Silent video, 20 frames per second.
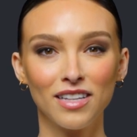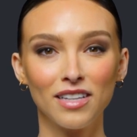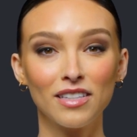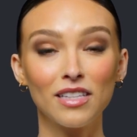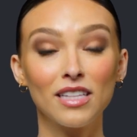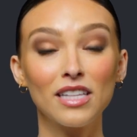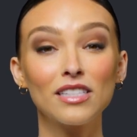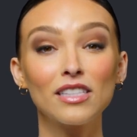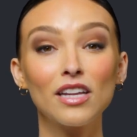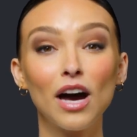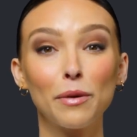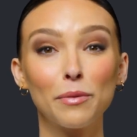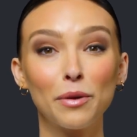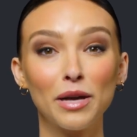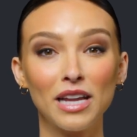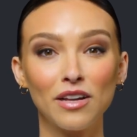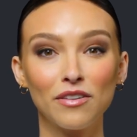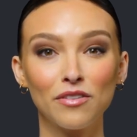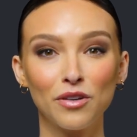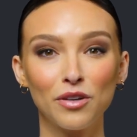This
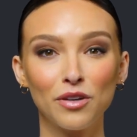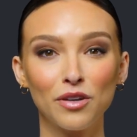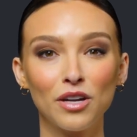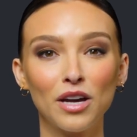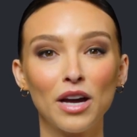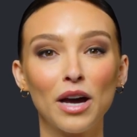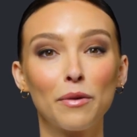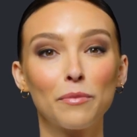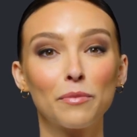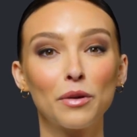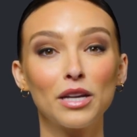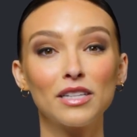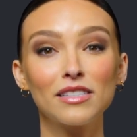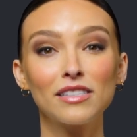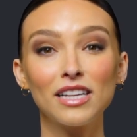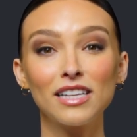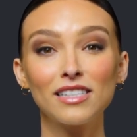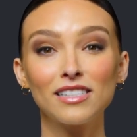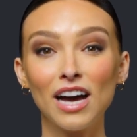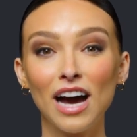upheaval brings
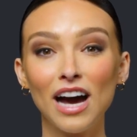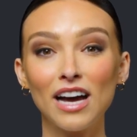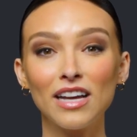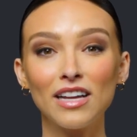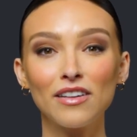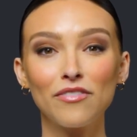anxiety